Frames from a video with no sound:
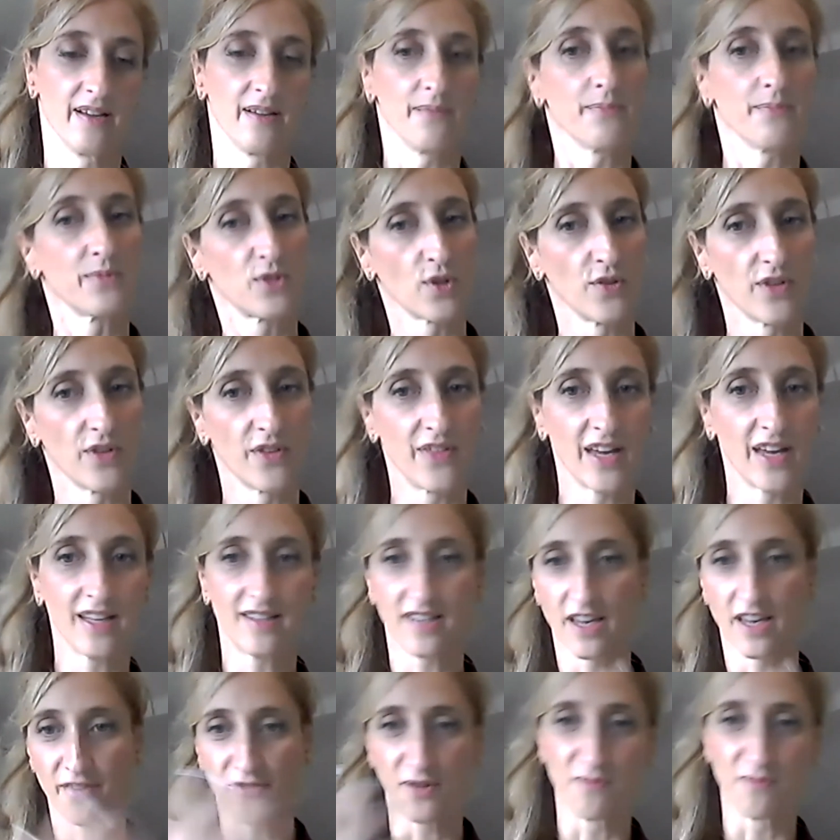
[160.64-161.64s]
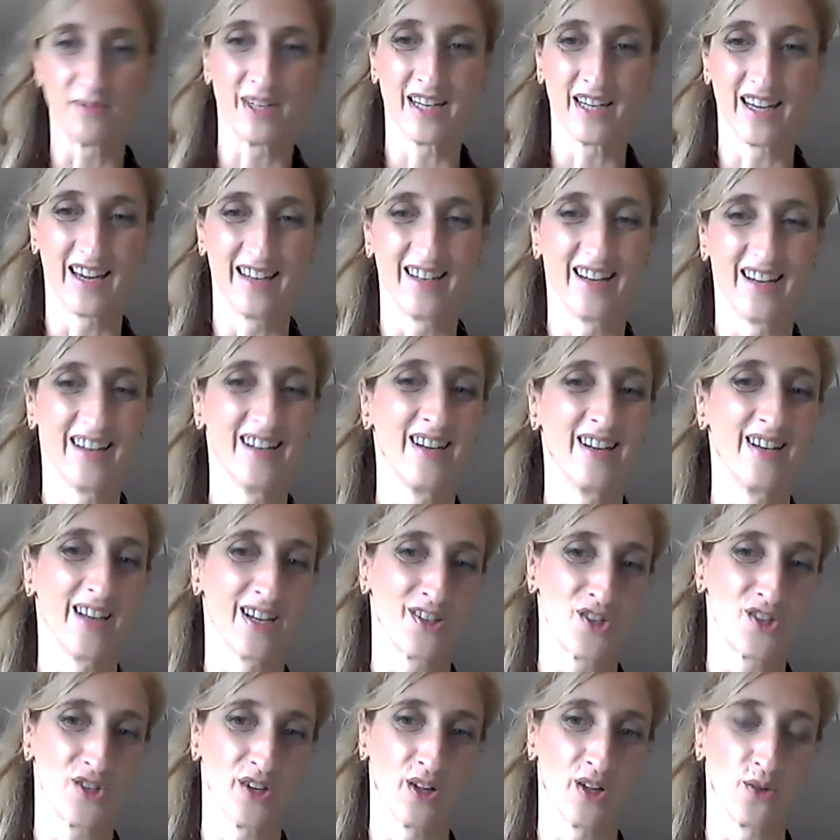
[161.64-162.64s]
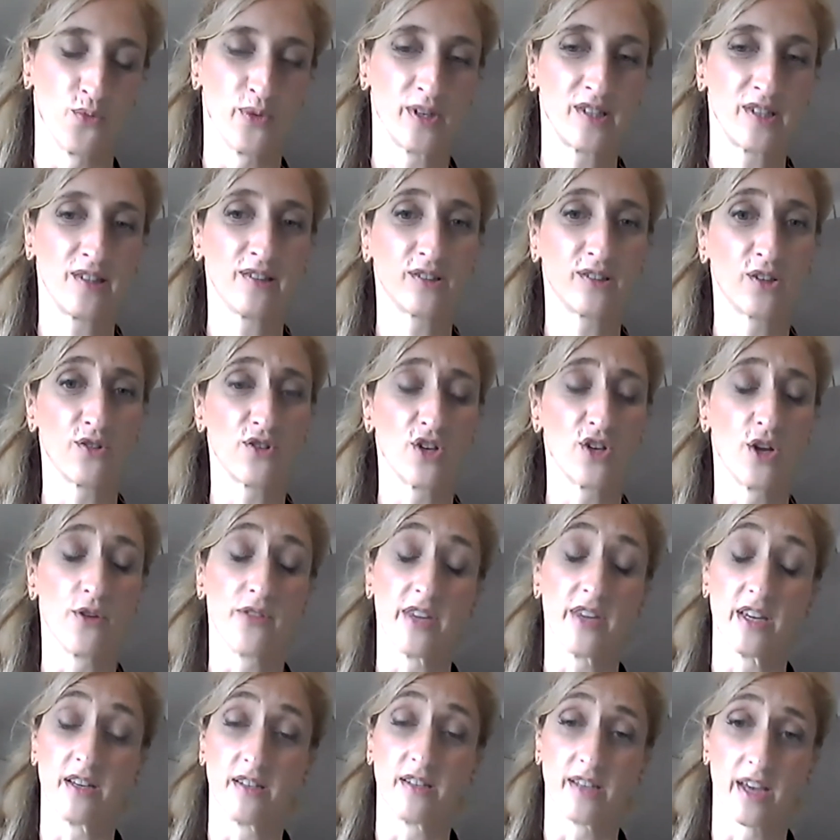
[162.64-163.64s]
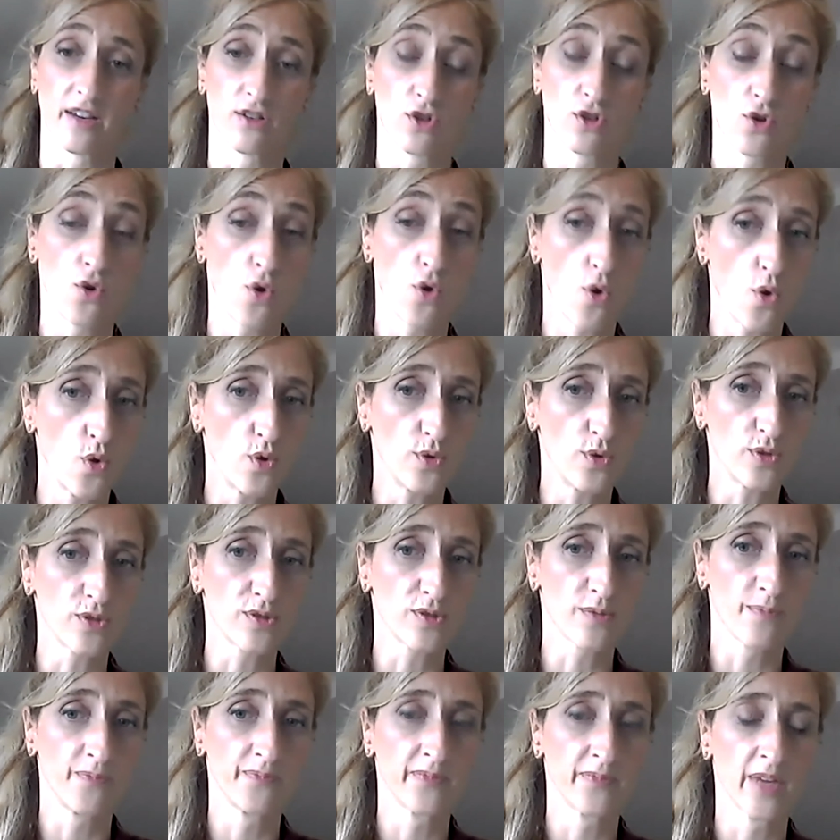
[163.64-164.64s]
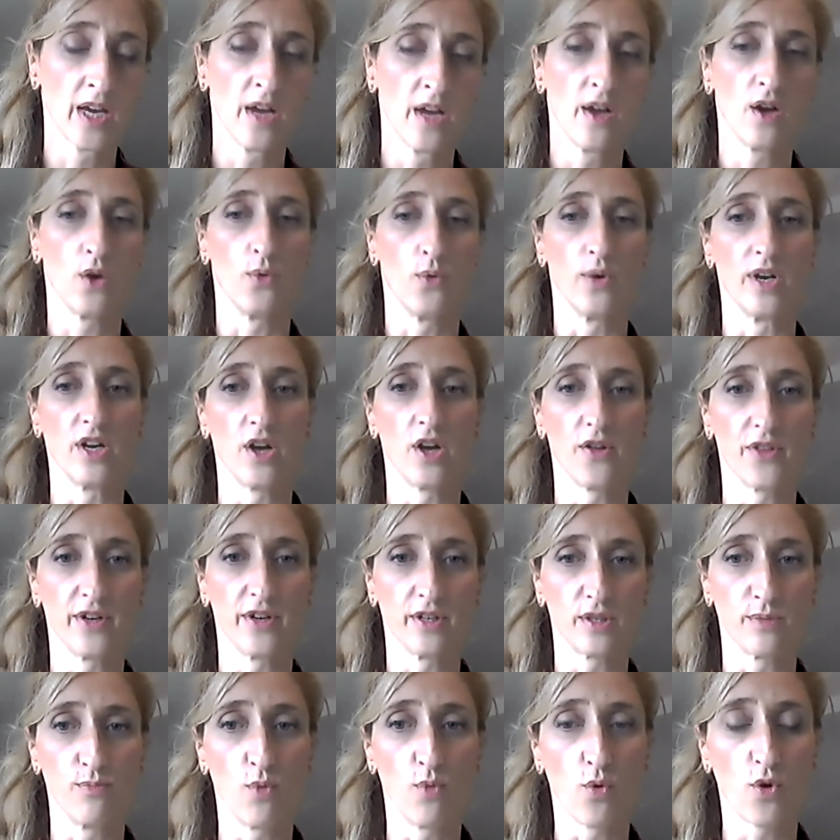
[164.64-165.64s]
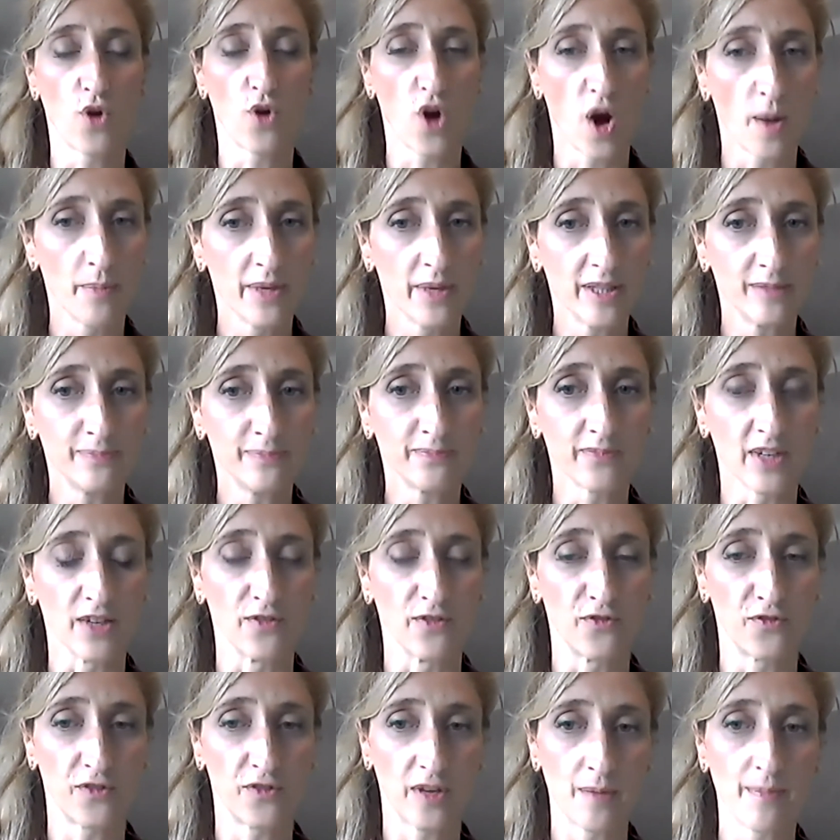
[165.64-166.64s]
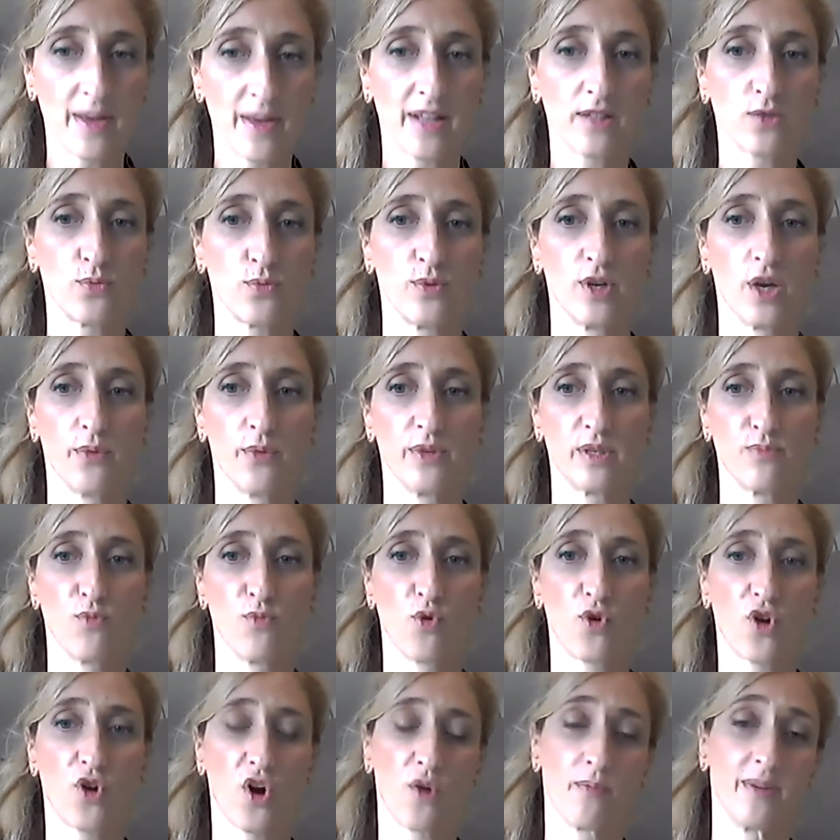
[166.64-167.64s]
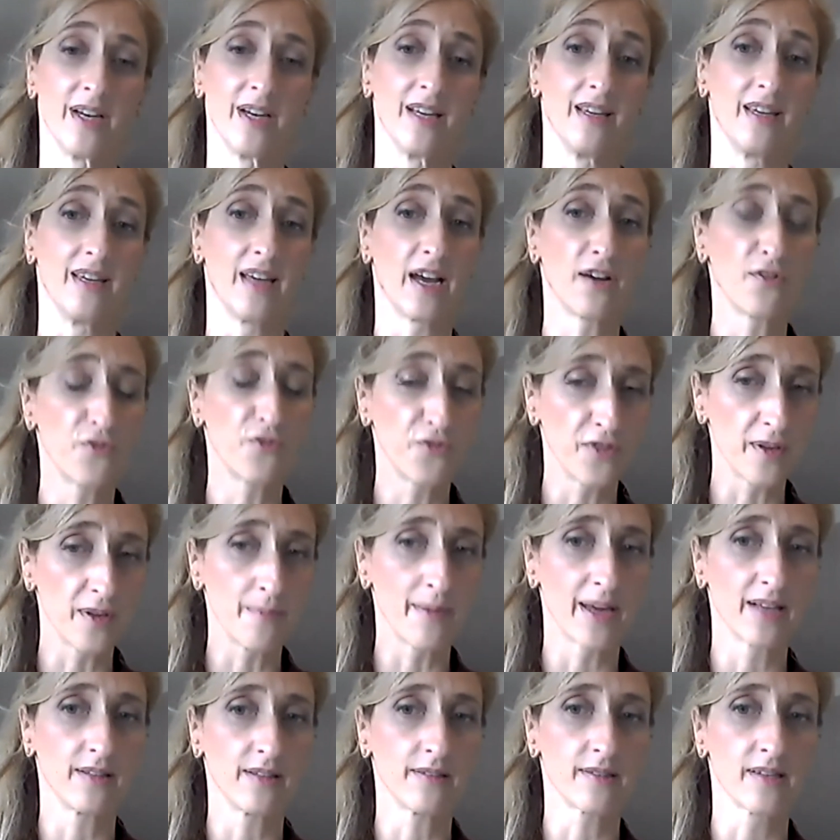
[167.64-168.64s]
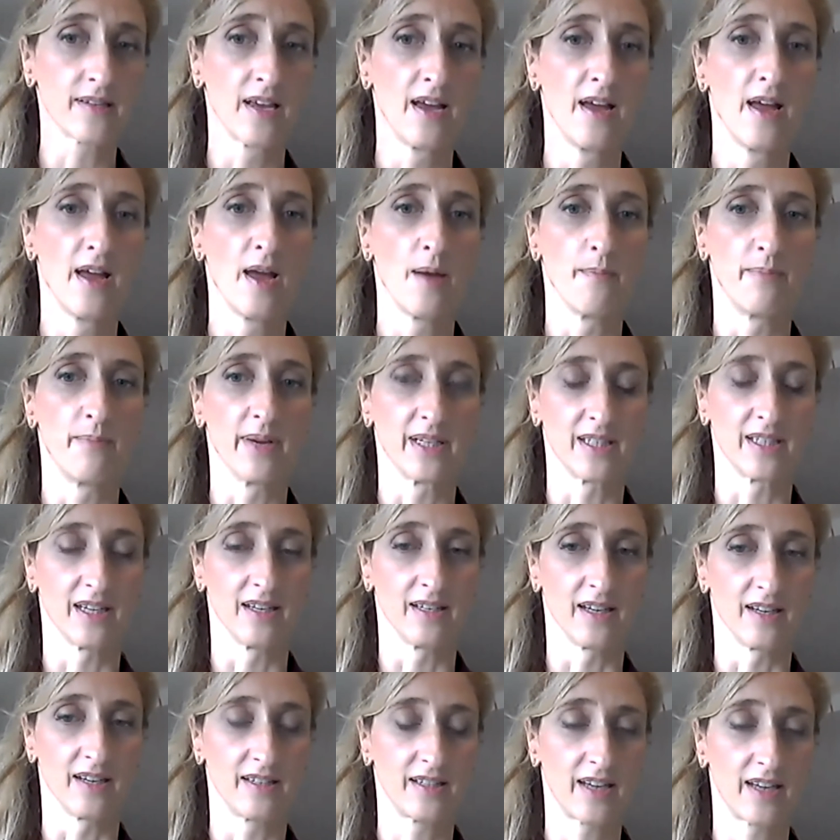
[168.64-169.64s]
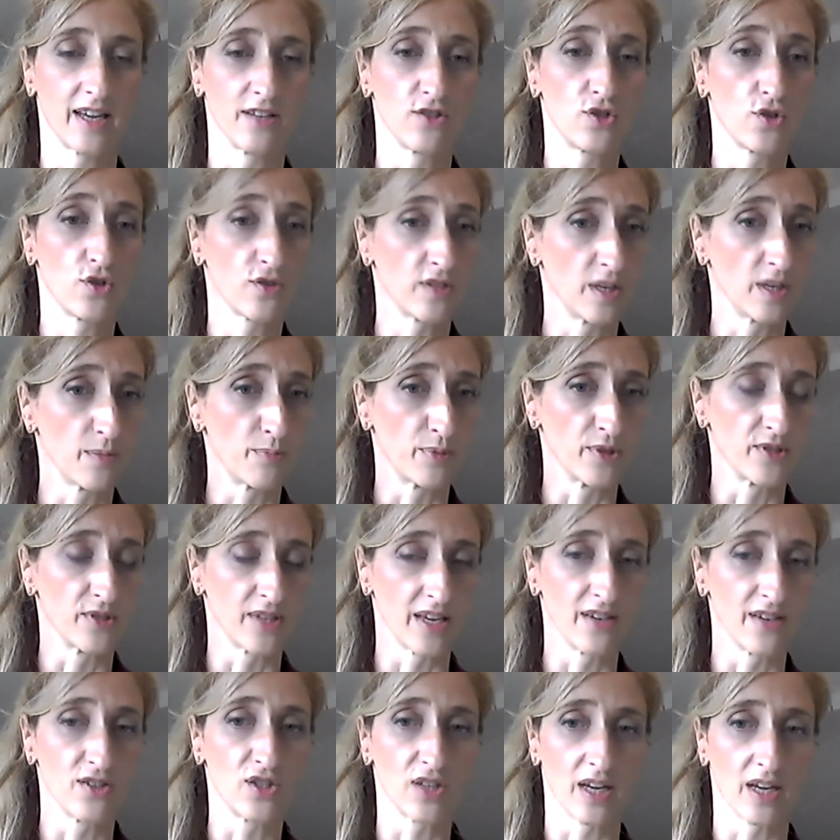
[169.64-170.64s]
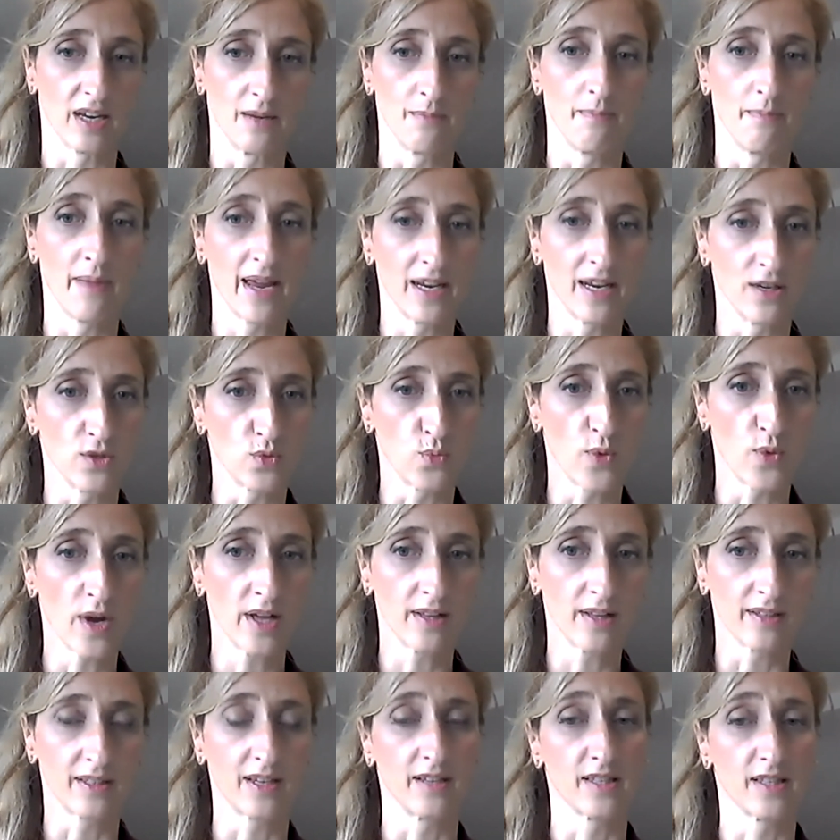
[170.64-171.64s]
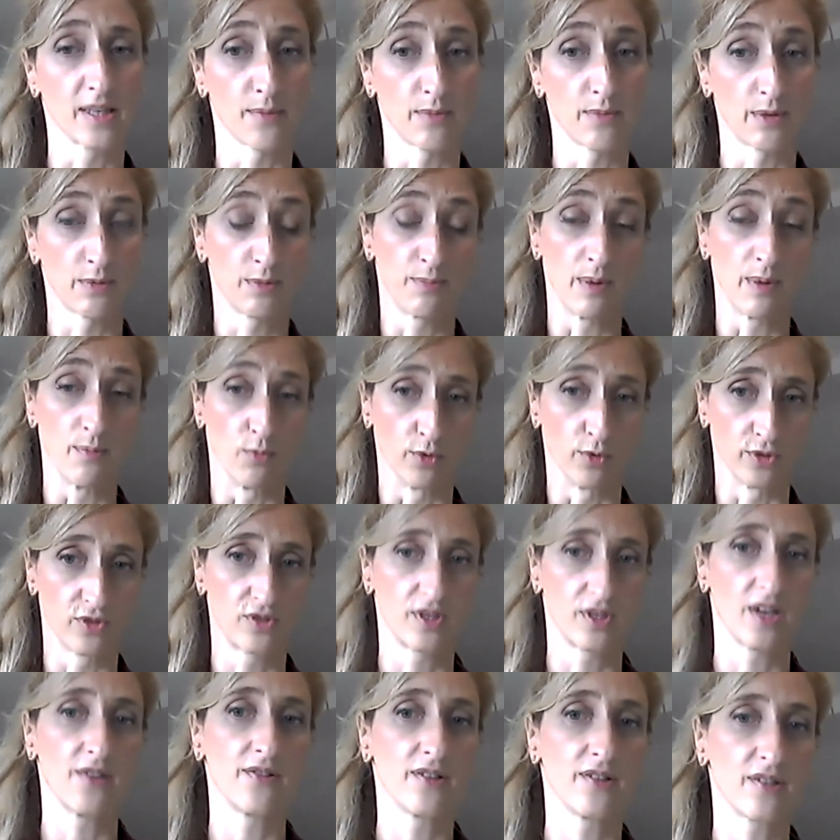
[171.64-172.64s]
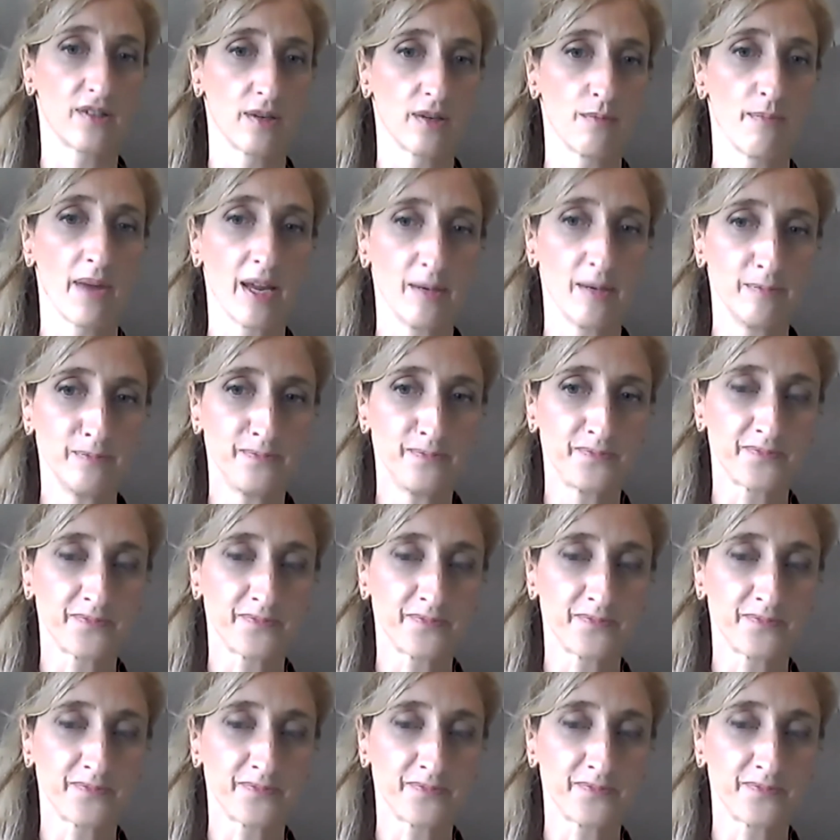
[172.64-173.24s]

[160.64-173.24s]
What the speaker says: So that's FMD in a nutshell. We still don't know the exact cause. We know that it's more common in females. We know it's more common in young females, but it can certainly present in men as well. It can sometimes be more serious in men.